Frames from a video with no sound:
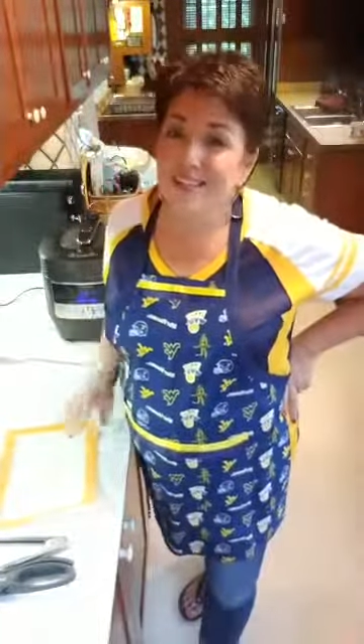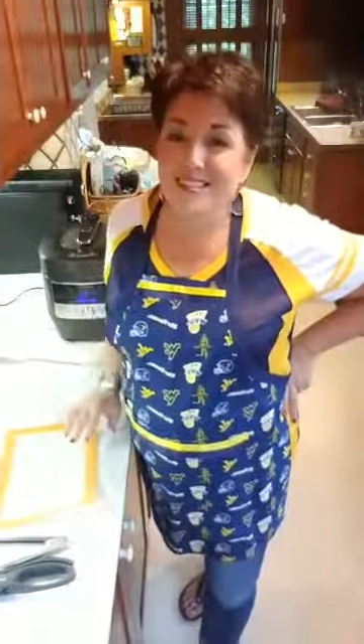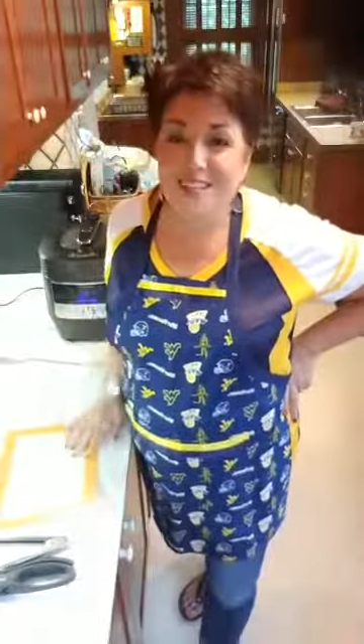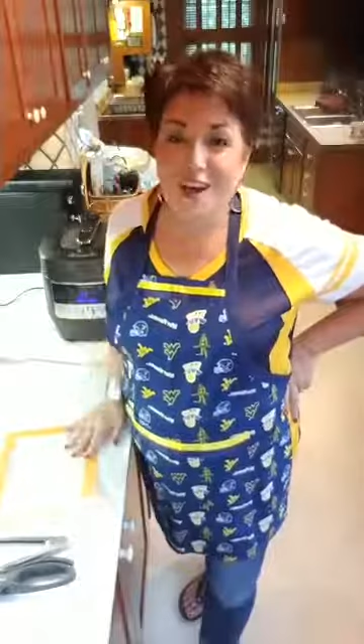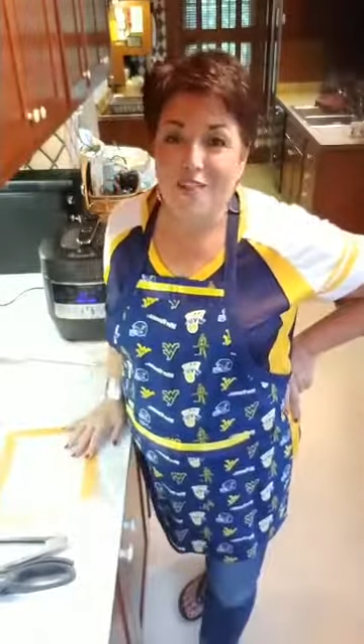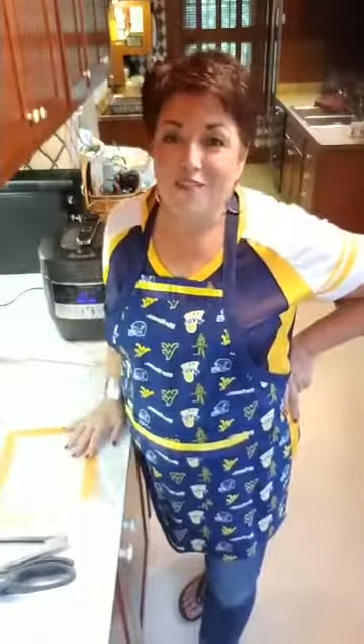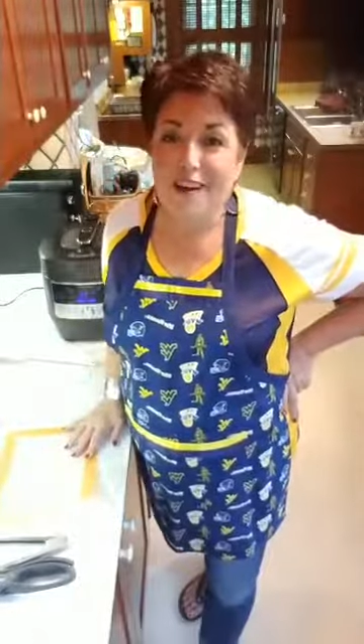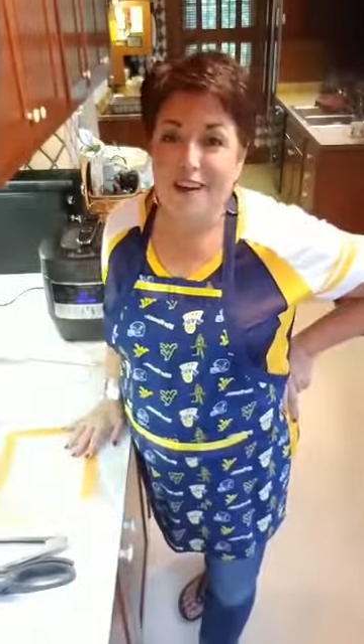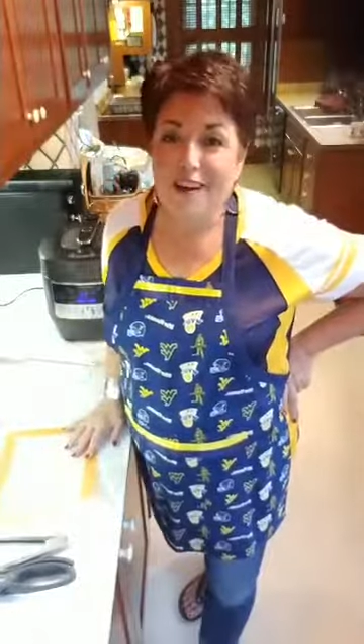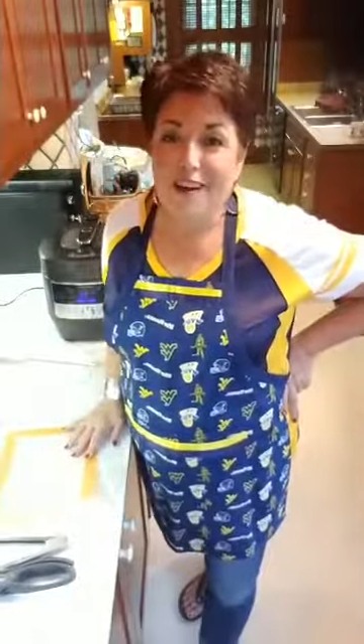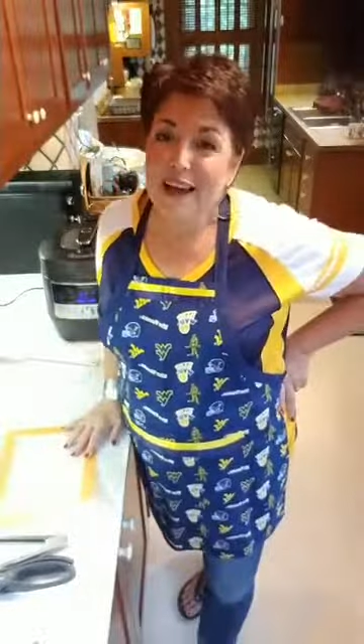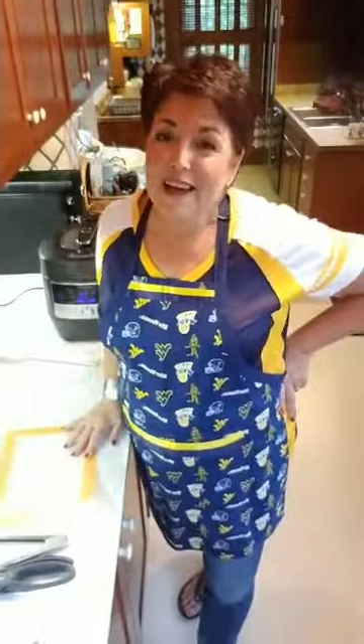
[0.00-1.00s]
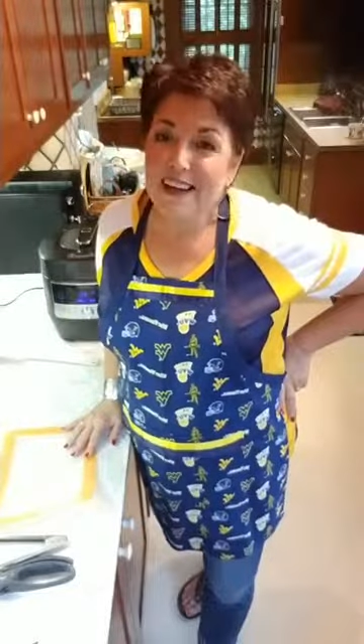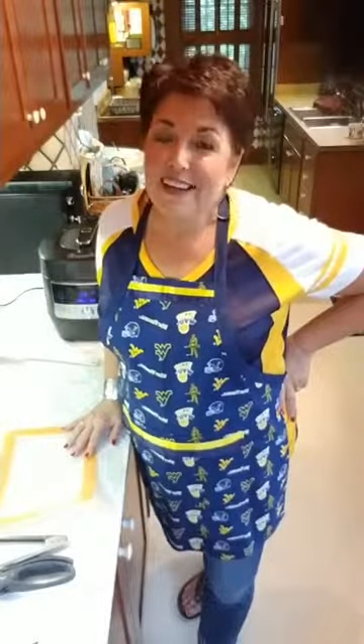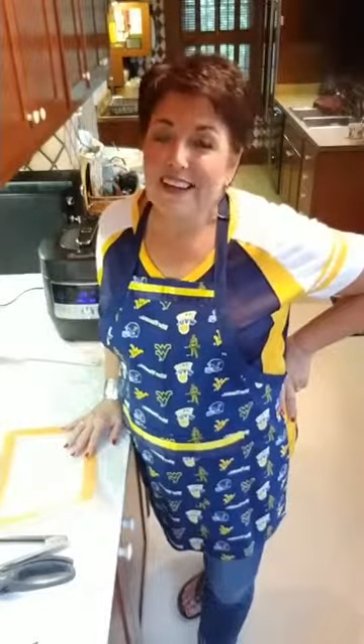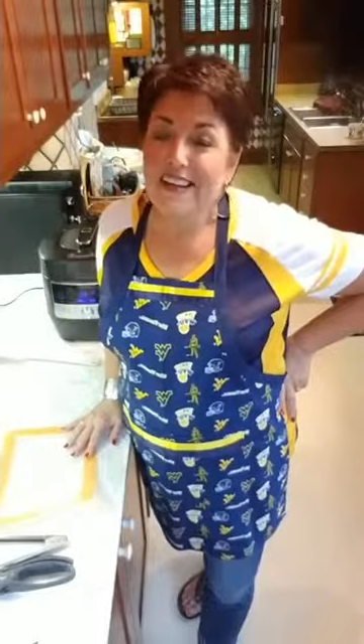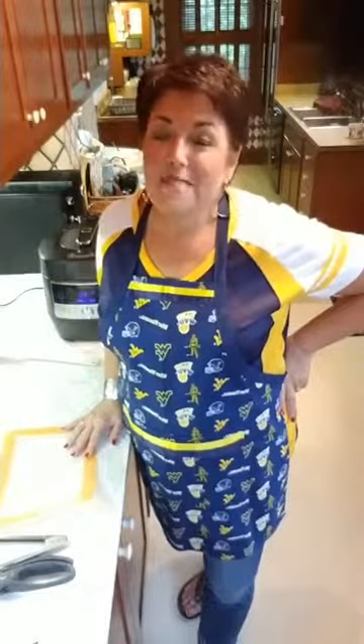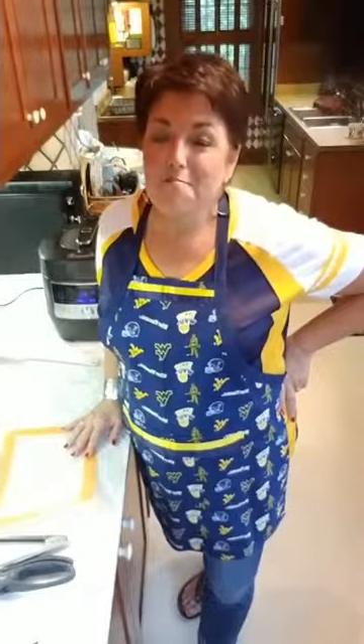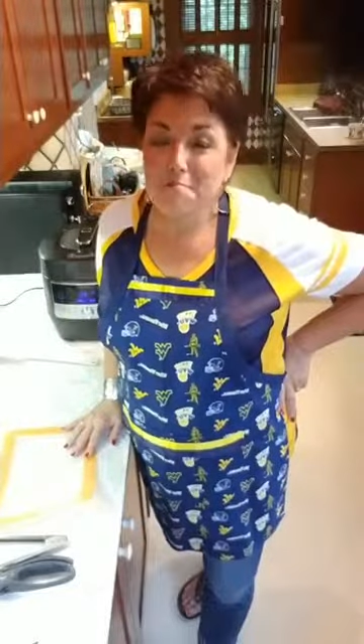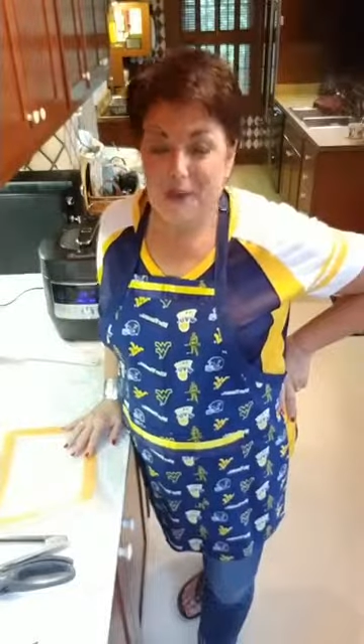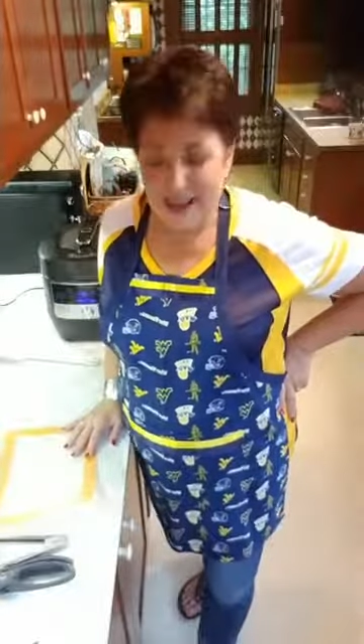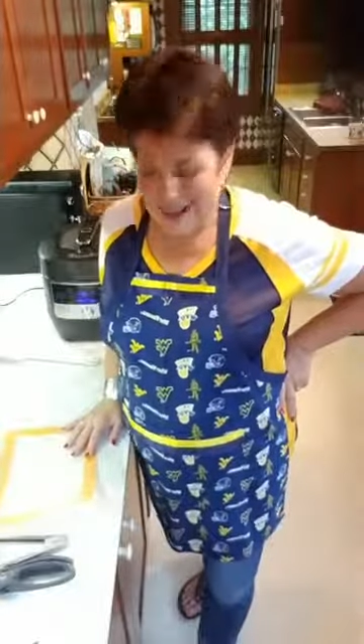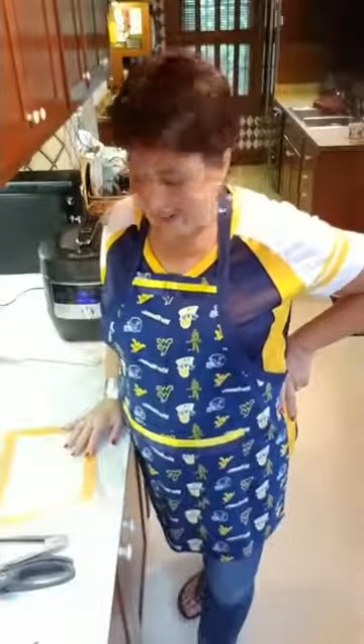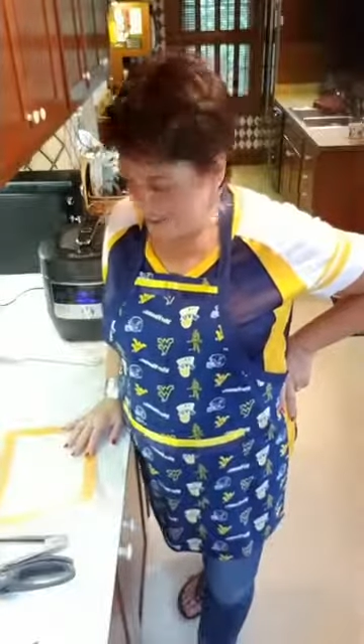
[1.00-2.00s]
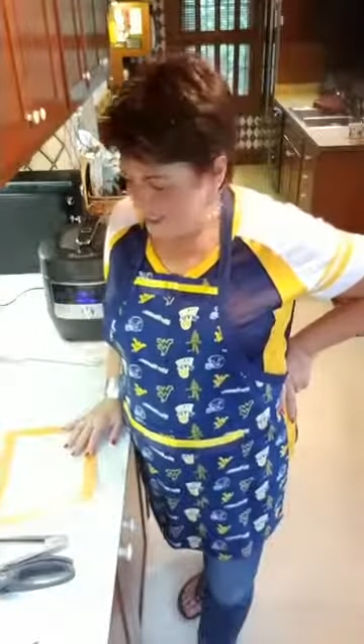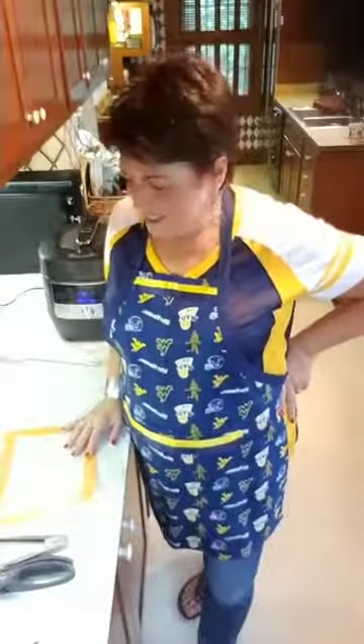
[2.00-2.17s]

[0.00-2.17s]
It's not for everybody, but